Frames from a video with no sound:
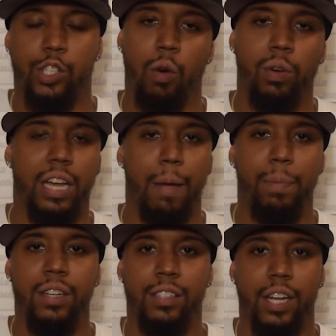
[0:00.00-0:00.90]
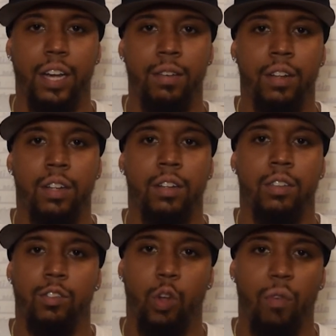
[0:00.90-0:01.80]
So with that being said,
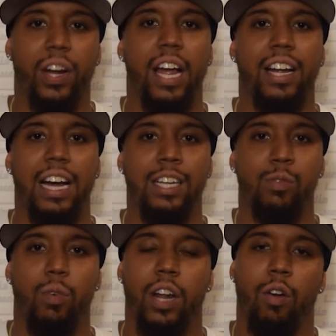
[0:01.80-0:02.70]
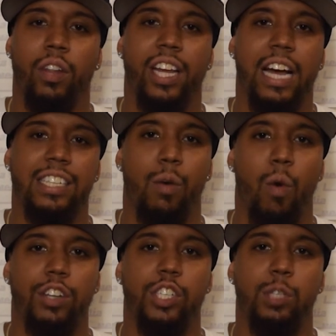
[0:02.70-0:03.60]
don't forget, guys, we're not only the guys that
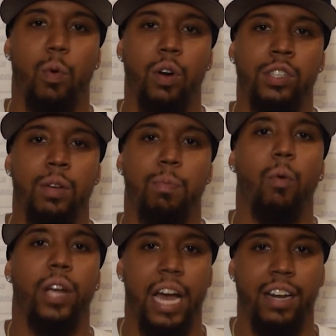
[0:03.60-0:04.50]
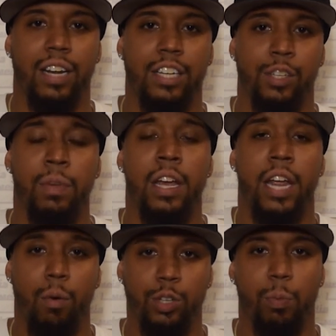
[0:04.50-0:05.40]
watch these sports, but we analyze them.
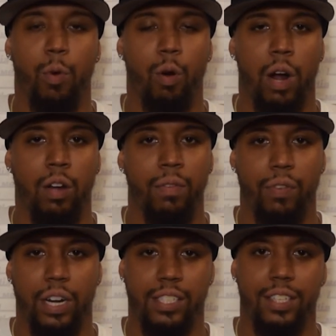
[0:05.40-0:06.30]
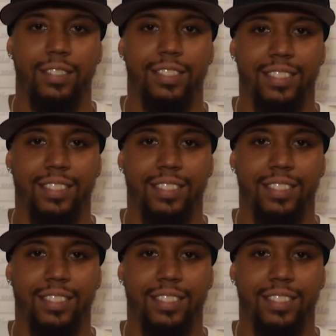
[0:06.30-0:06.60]
Here with your boy, Raul Infante.